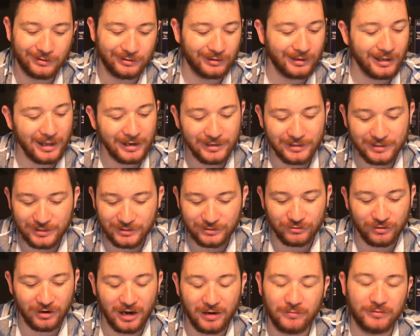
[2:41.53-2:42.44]
A lot of these
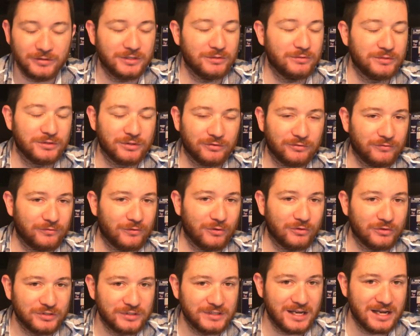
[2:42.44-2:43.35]
drivers, it was their
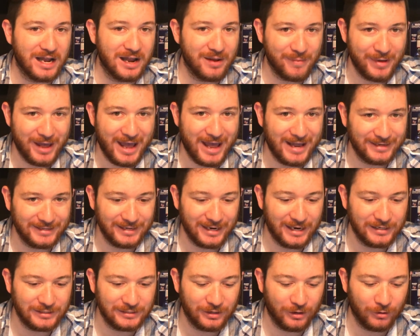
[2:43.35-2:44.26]
first time at
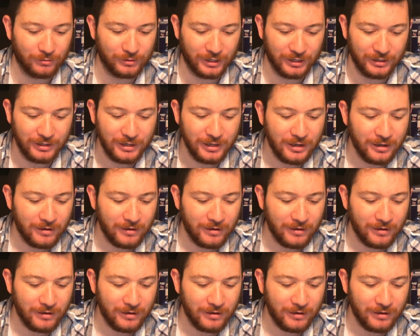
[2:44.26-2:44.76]
Daytona.